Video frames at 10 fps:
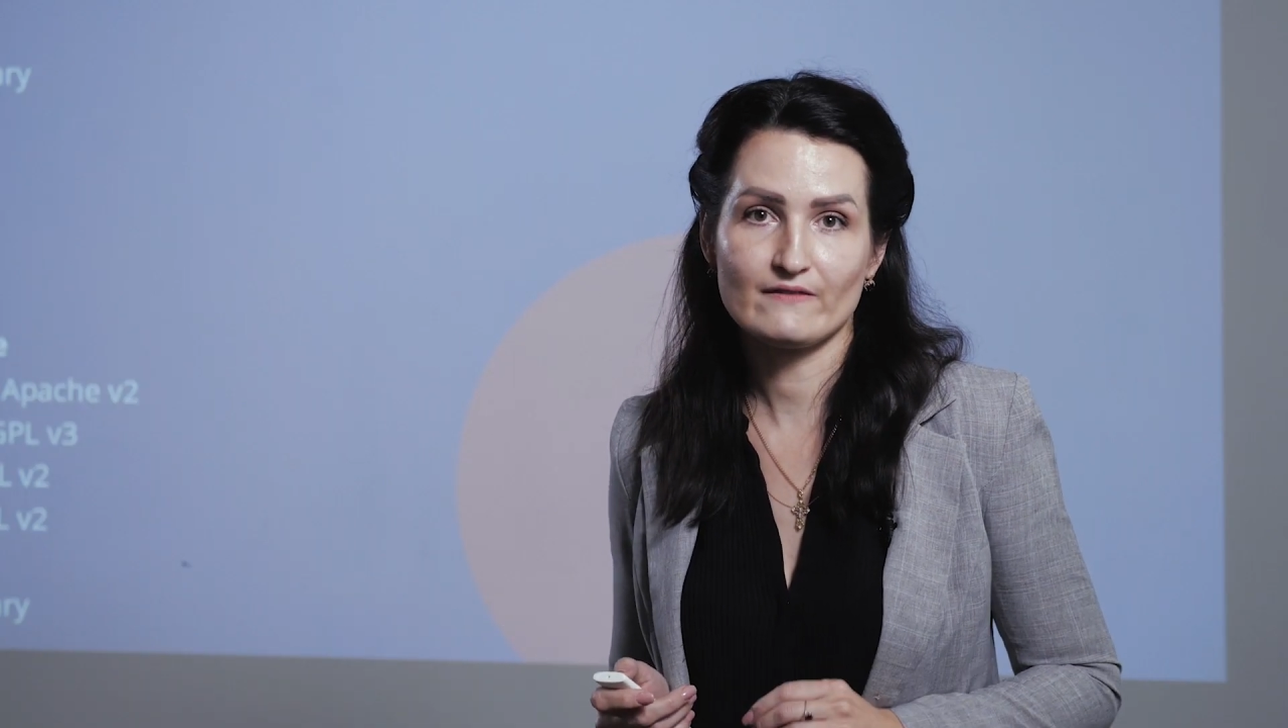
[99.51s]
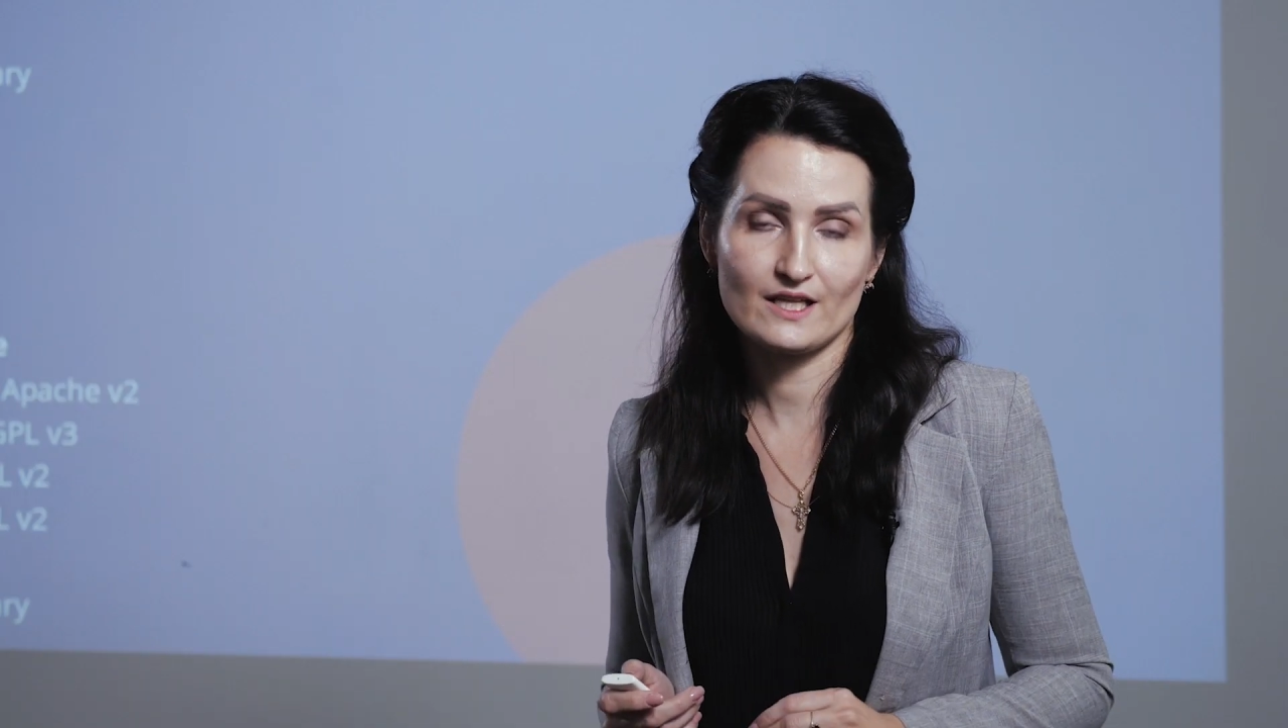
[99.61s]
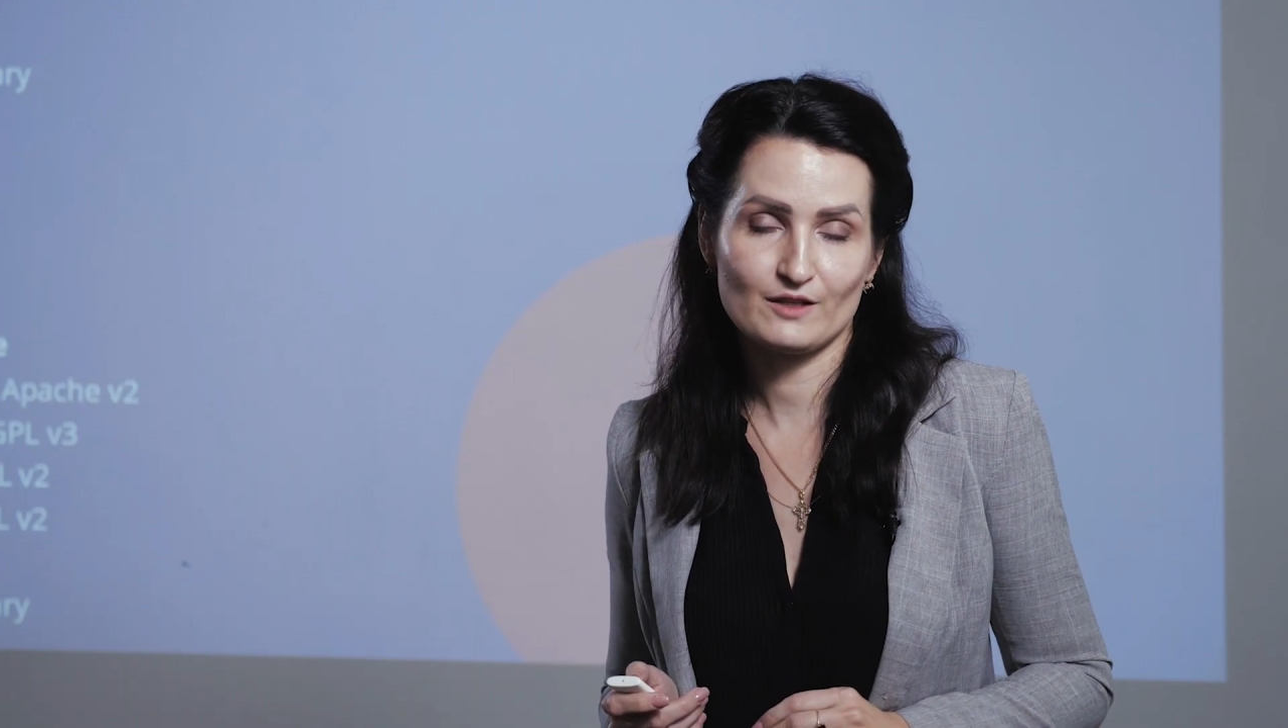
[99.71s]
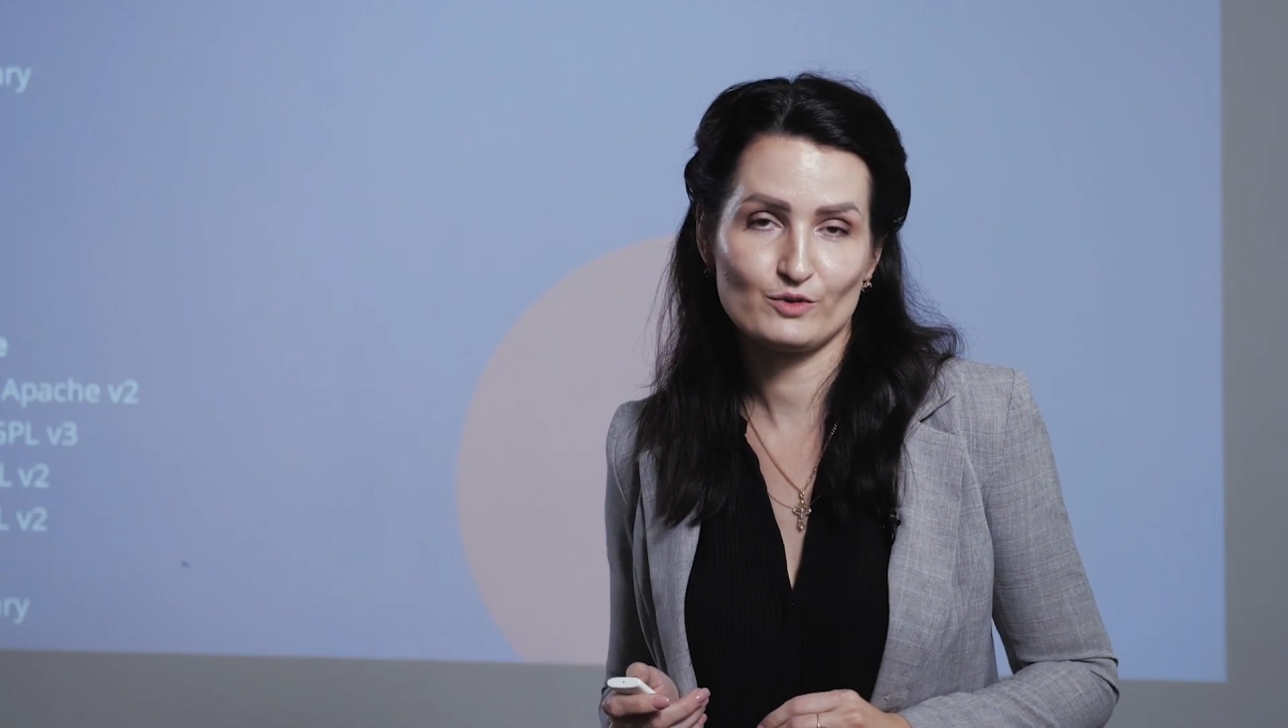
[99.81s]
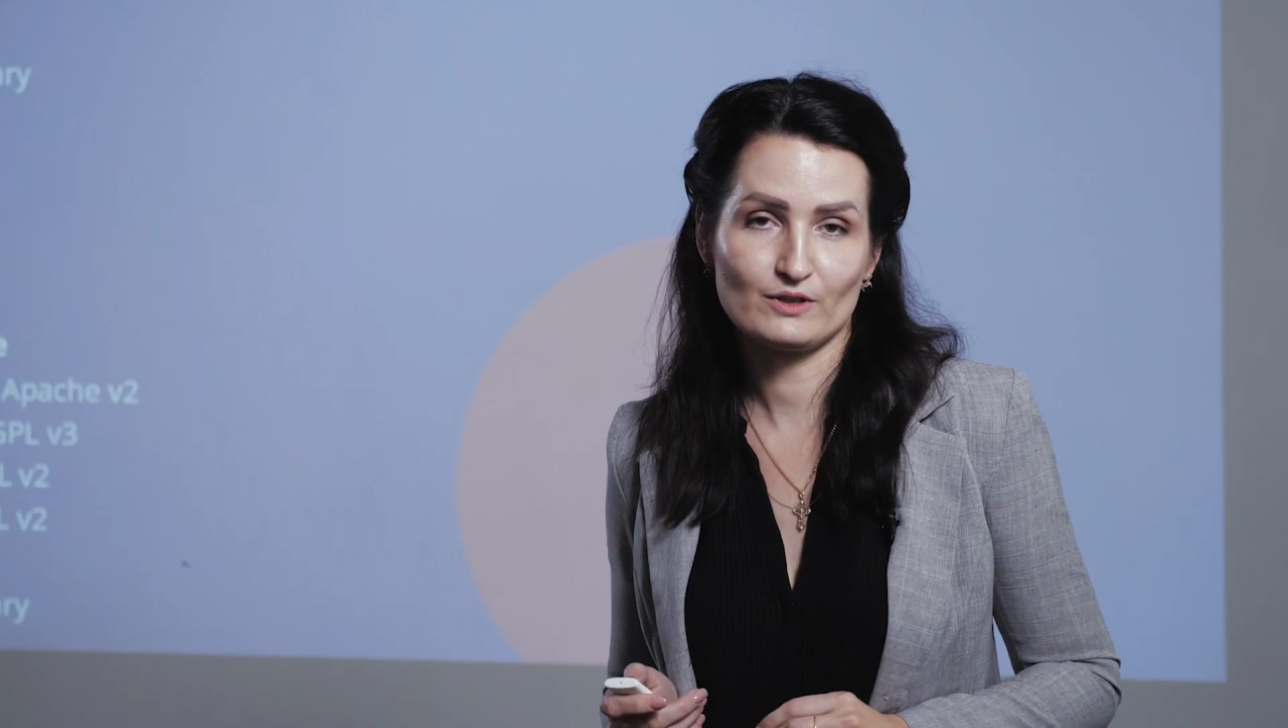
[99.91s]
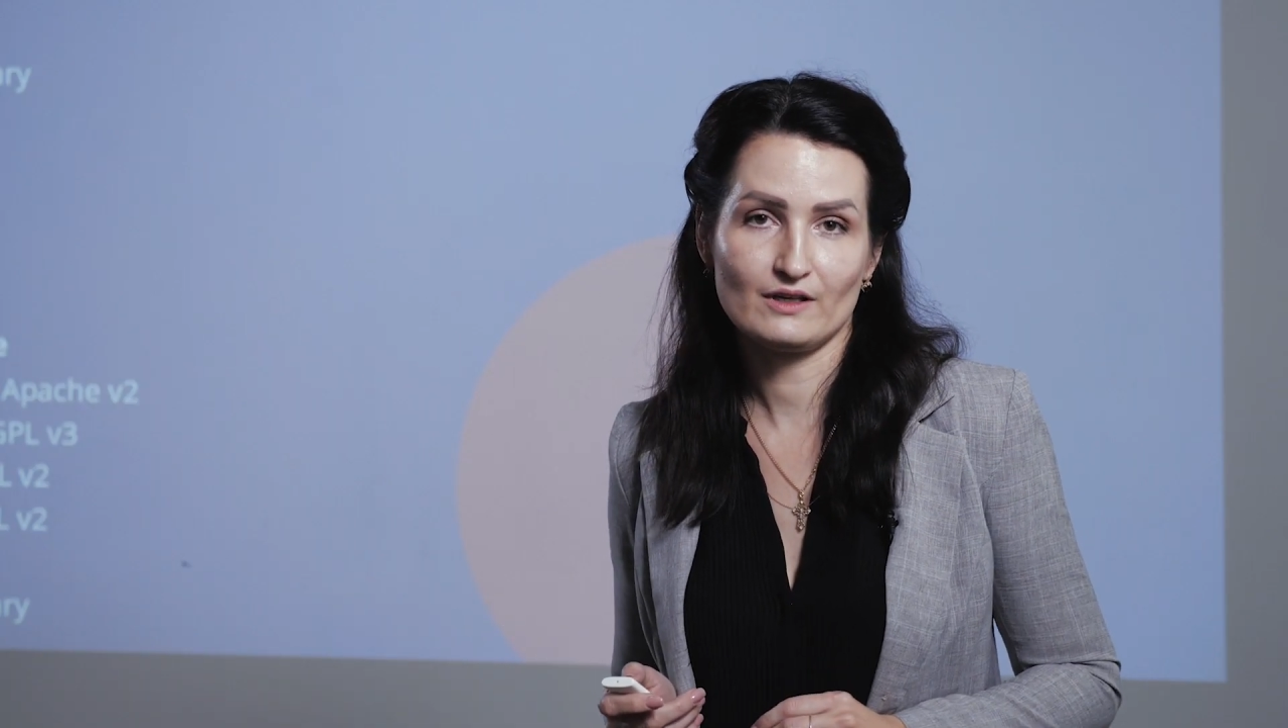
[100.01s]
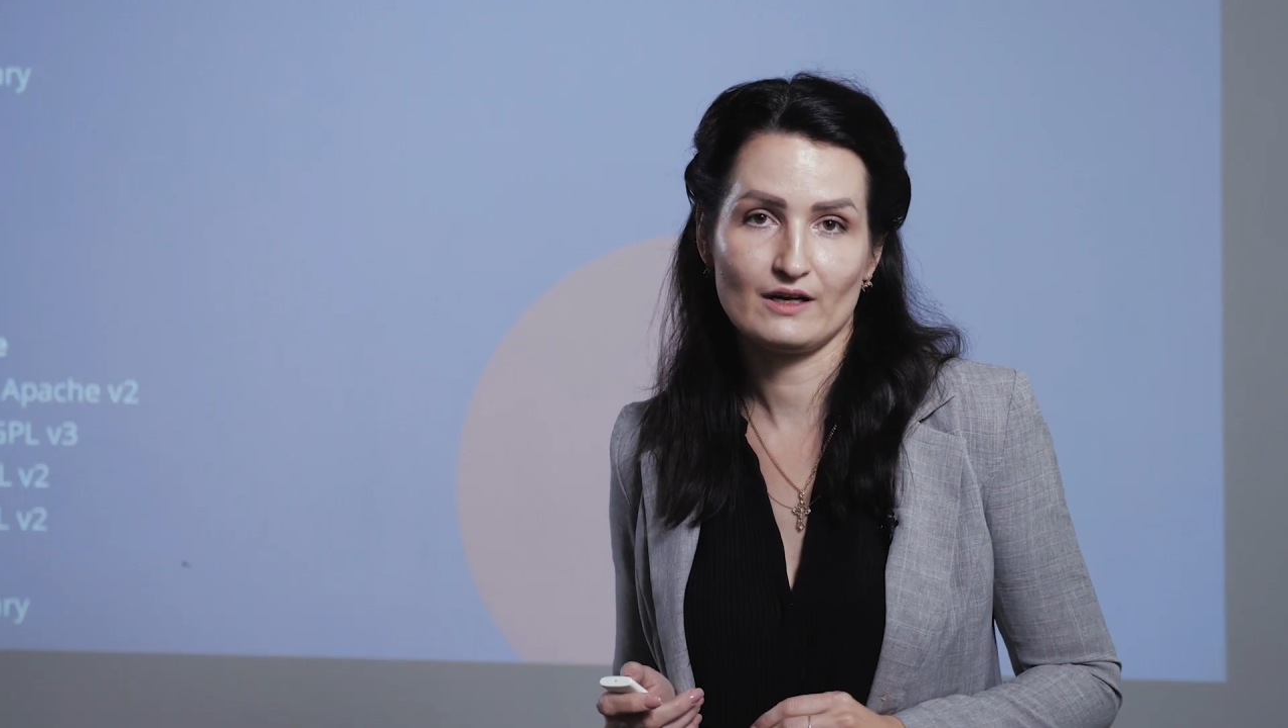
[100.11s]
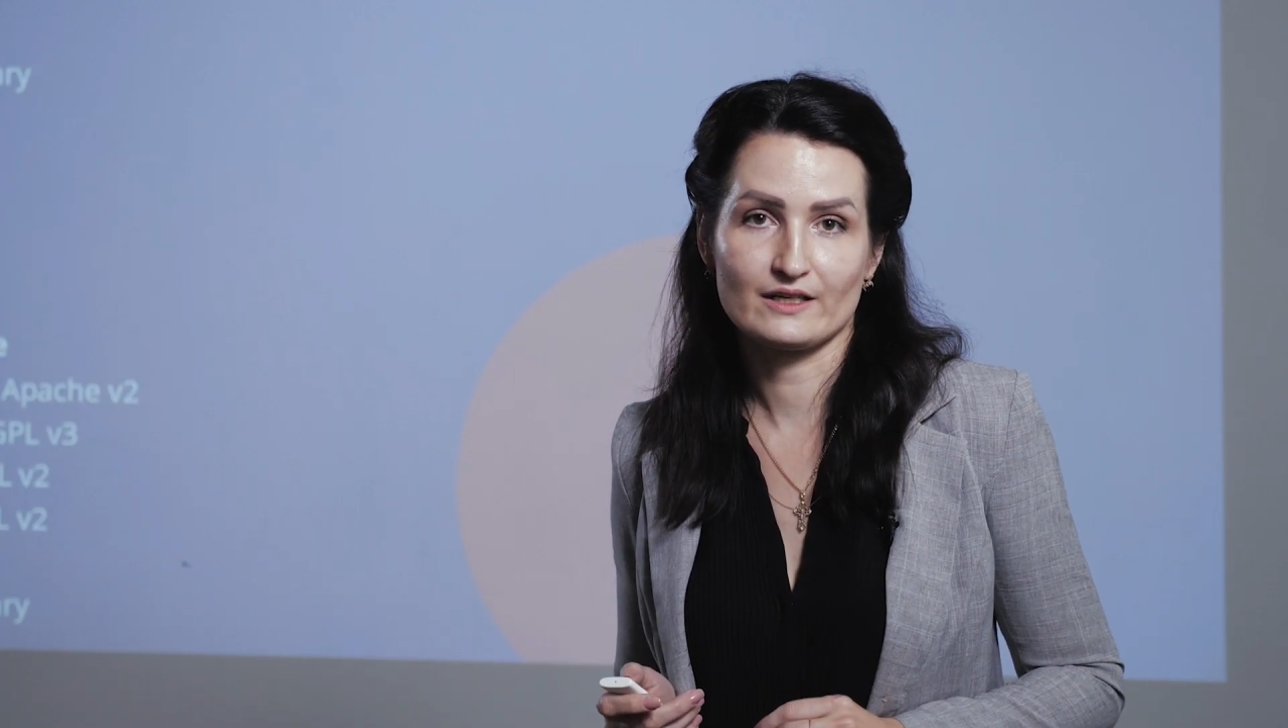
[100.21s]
available